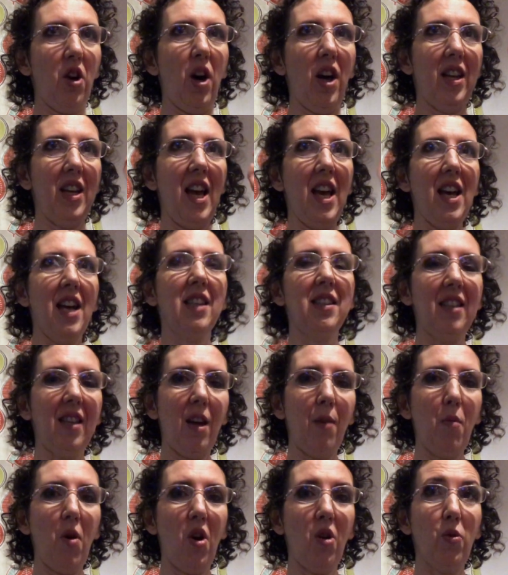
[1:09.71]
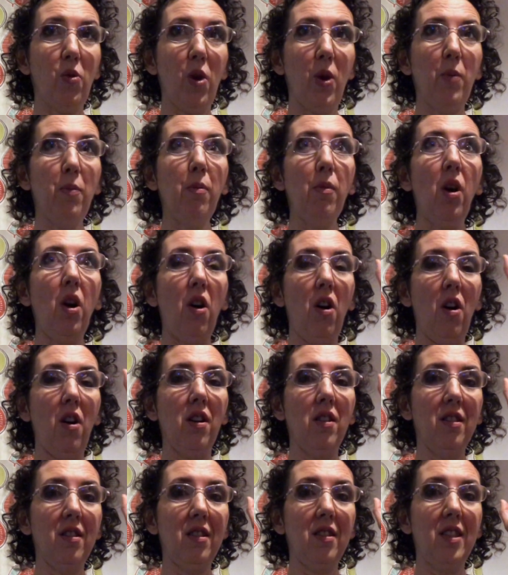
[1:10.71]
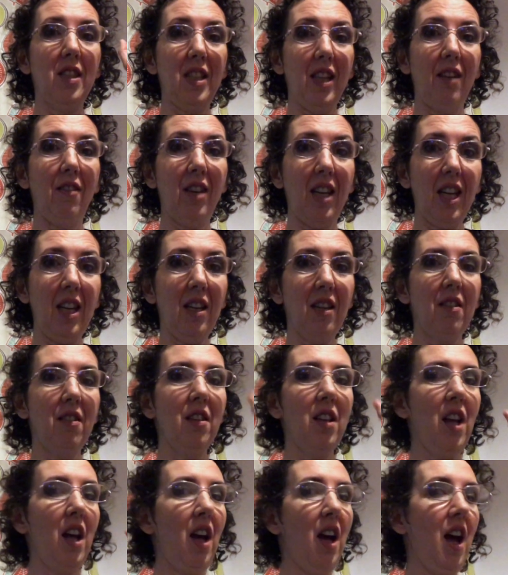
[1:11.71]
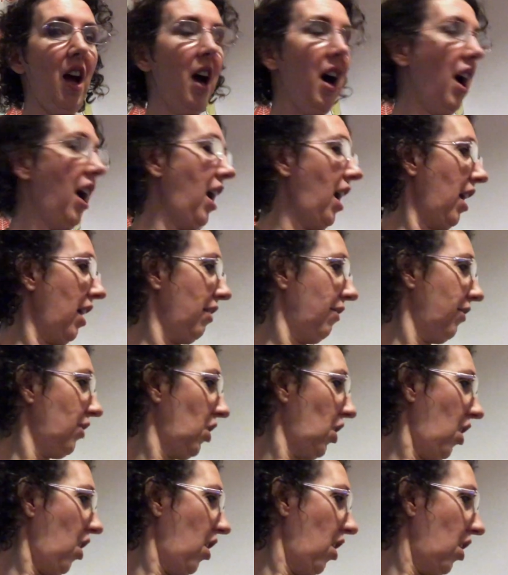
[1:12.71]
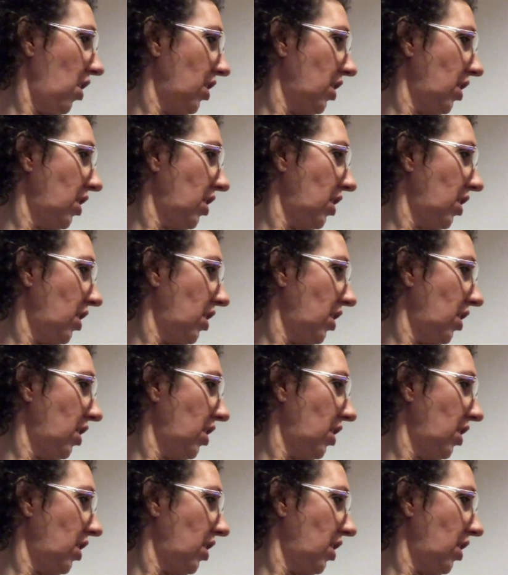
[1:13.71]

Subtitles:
ASMR room on the TV. I've got